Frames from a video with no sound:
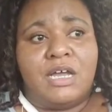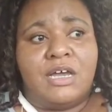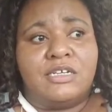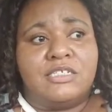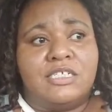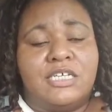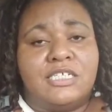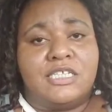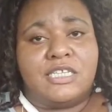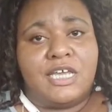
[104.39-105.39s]
honestly
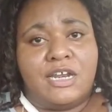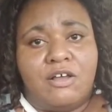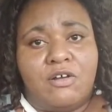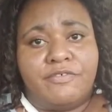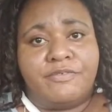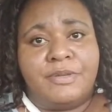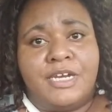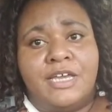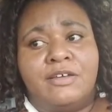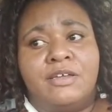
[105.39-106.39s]
isn't that hard for me
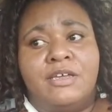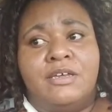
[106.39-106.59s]
now.